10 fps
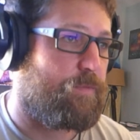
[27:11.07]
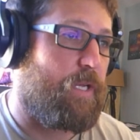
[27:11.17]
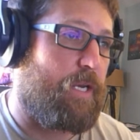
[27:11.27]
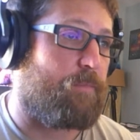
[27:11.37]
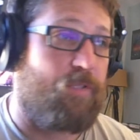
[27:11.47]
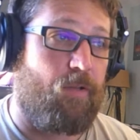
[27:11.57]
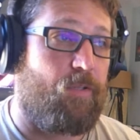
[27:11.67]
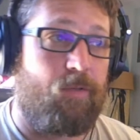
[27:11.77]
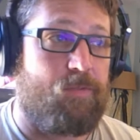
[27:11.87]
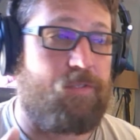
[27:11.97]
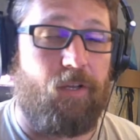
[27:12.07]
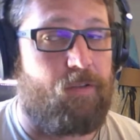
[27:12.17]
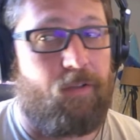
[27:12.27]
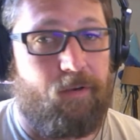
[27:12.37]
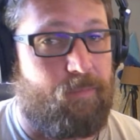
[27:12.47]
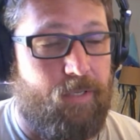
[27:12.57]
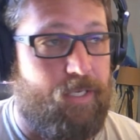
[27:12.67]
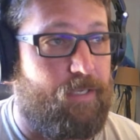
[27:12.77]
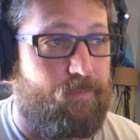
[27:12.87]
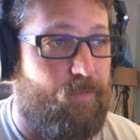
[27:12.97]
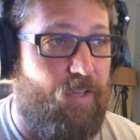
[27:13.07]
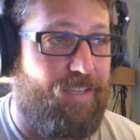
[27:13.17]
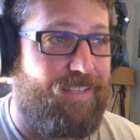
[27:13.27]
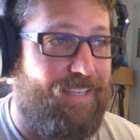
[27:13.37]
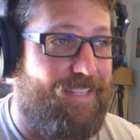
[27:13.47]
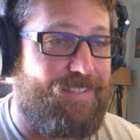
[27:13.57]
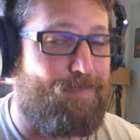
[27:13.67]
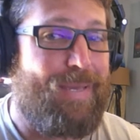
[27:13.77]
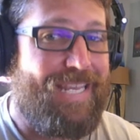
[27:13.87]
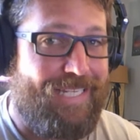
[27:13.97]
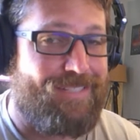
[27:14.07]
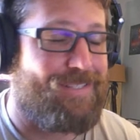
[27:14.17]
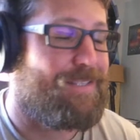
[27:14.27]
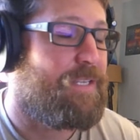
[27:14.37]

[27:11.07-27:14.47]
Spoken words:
and I'm telling you, it's not a lot of money. It's pennies.